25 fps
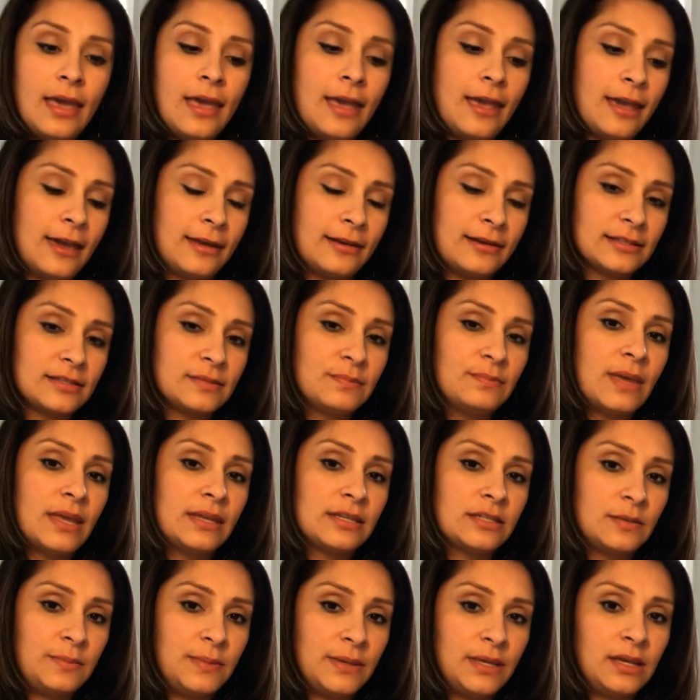and it's
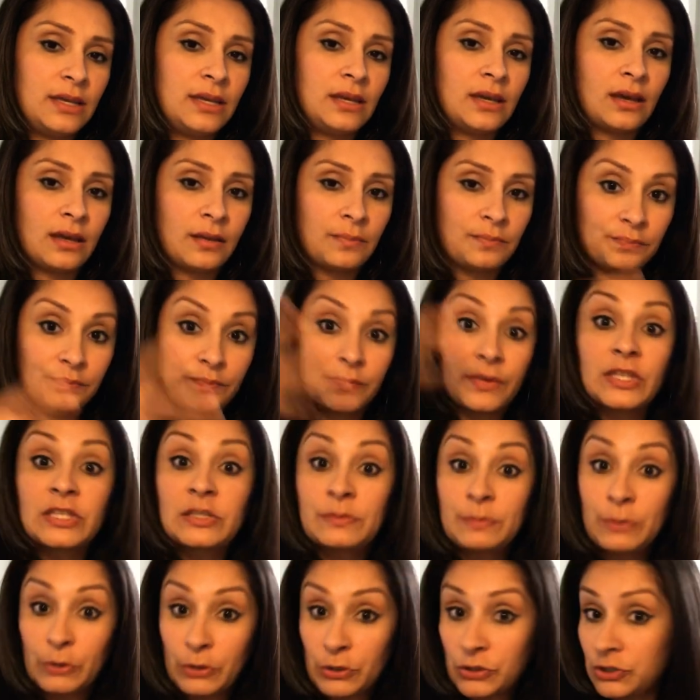meant to be a
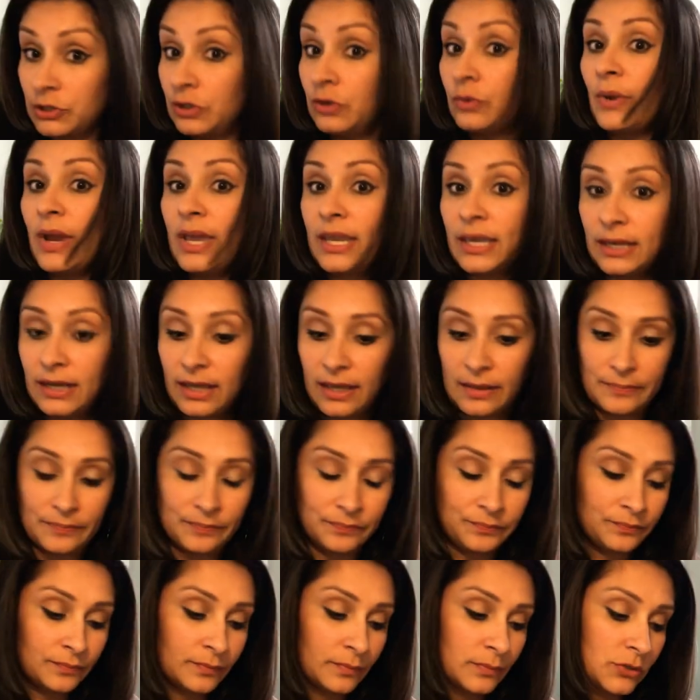spiritual awakening.
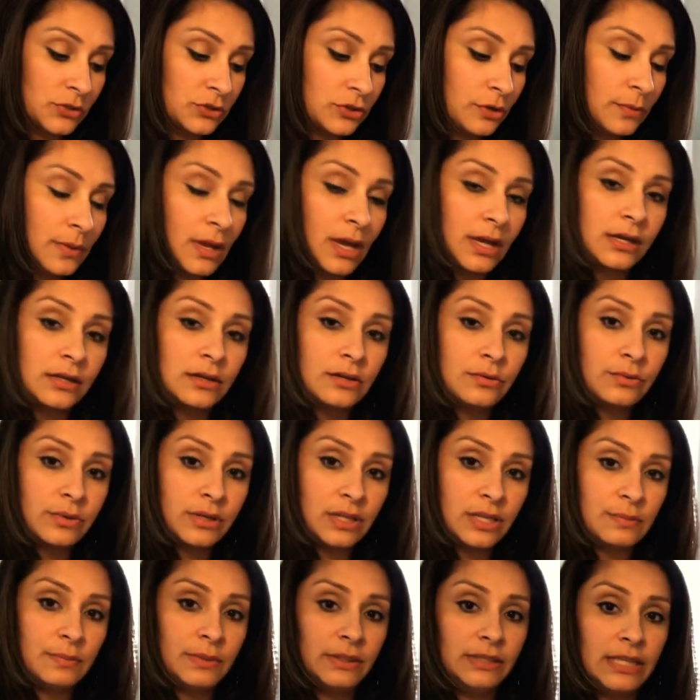So I'm not going to
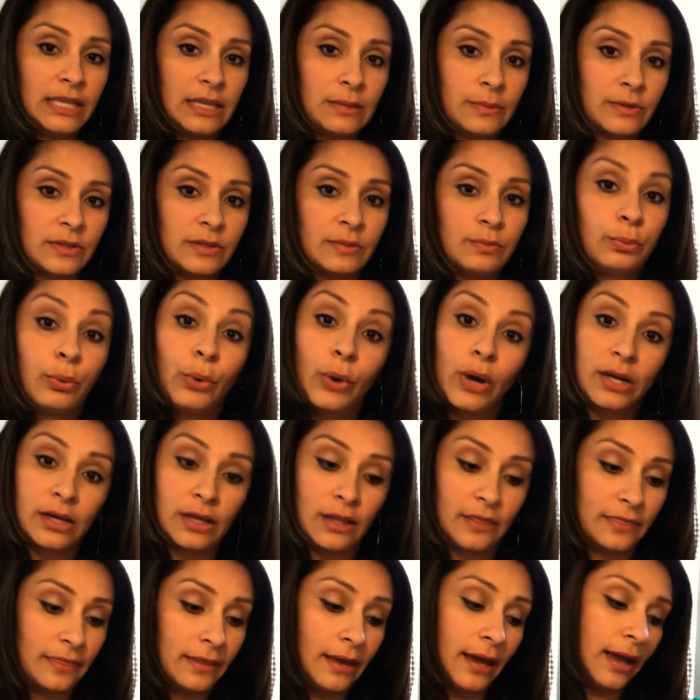really belabor the point
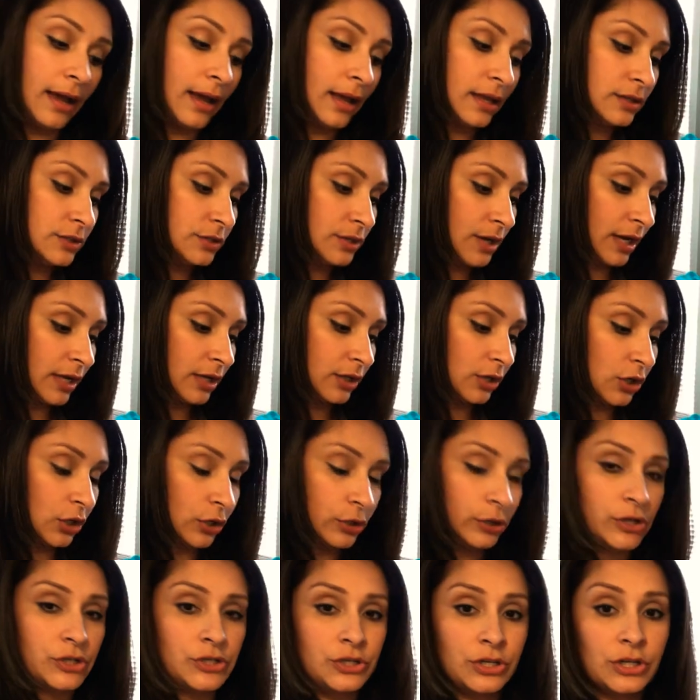on that. I
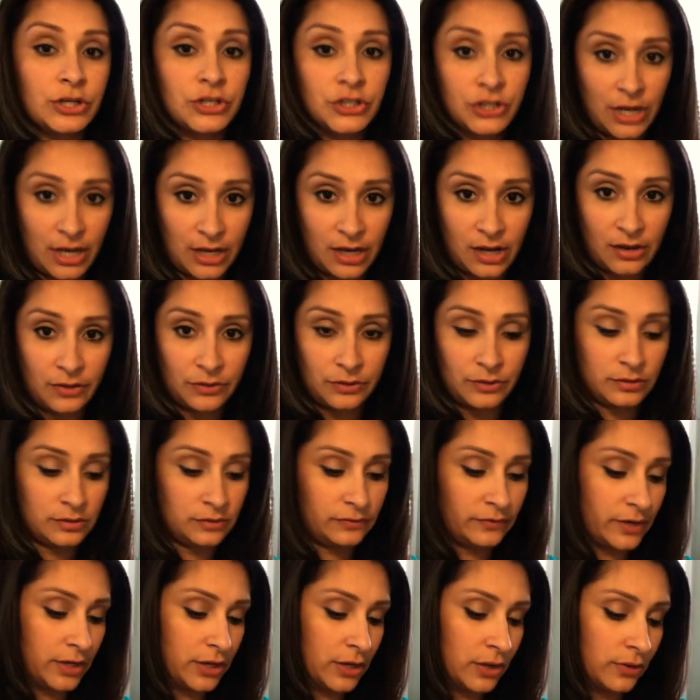encourage you to check out those
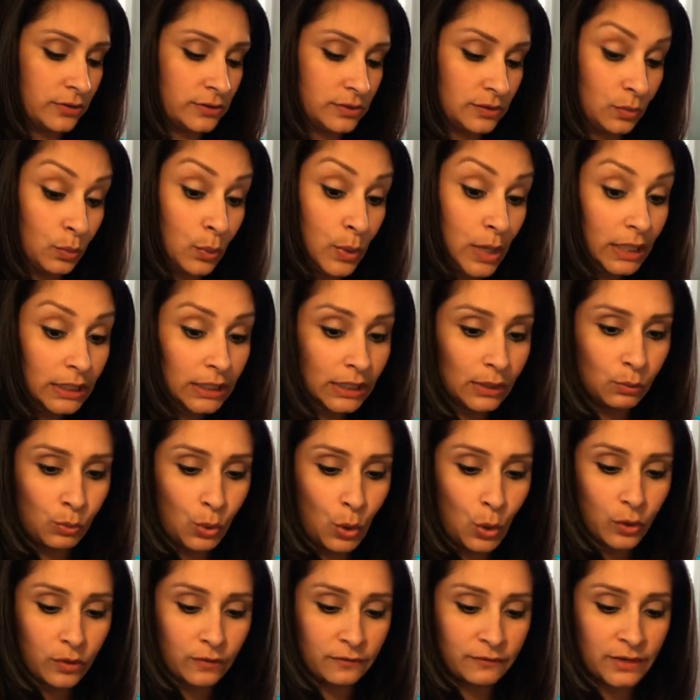videos, the weekly
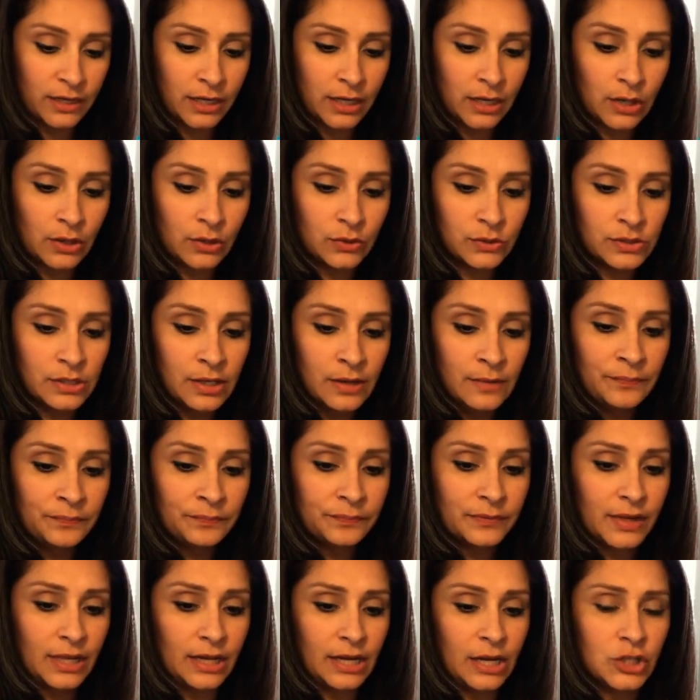woke videos,
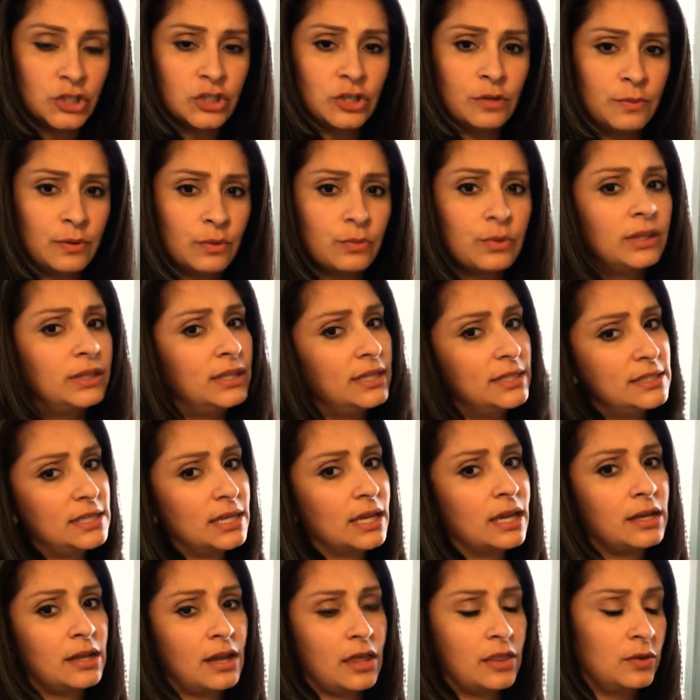and I should be releasing
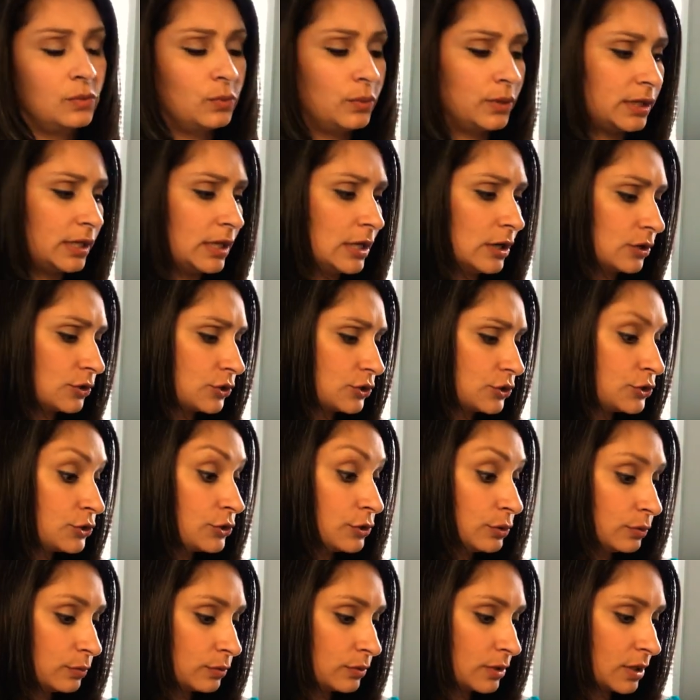another one here soon